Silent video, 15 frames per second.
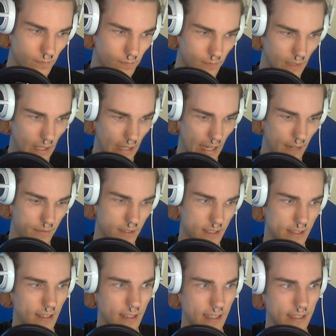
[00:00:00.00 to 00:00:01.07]
After
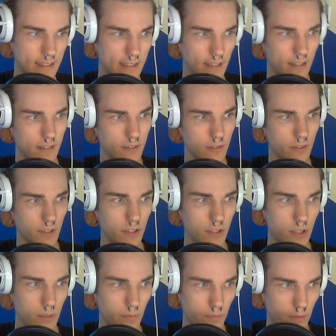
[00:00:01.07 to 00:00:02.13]
studying, I started doing
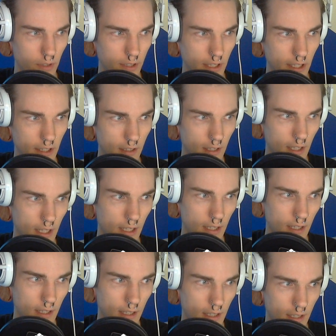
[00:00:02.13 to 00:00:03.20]
YouTube for a year
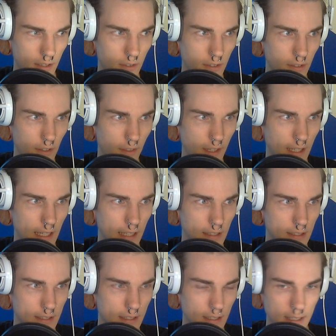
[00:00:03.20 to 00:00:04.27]
and doing nothing
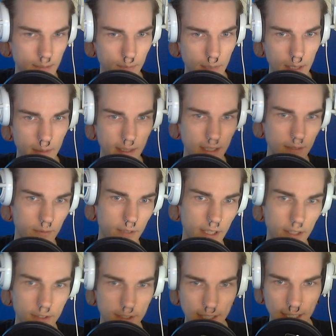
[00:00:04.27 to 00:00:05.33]
else and spamming
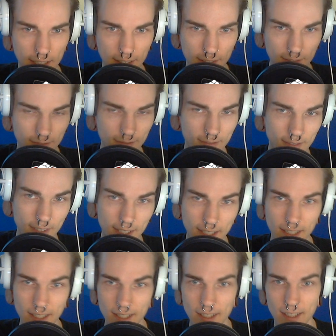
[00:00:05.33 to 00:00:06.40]
videos like,
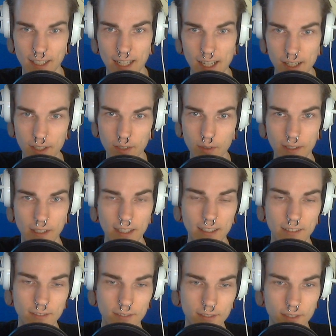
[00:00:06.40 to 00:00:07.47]
I don't know, like
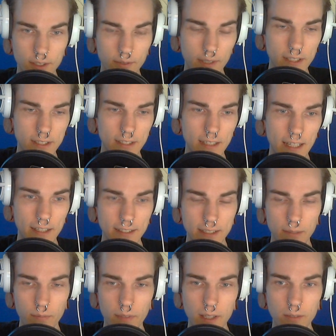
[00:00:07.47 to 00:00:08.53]
2 videos a day or
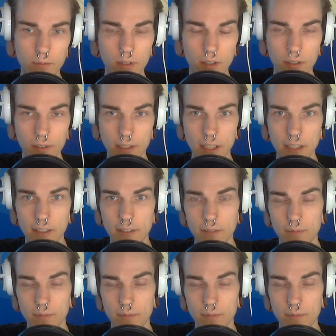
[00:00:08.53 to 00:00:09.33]
something for a whole year.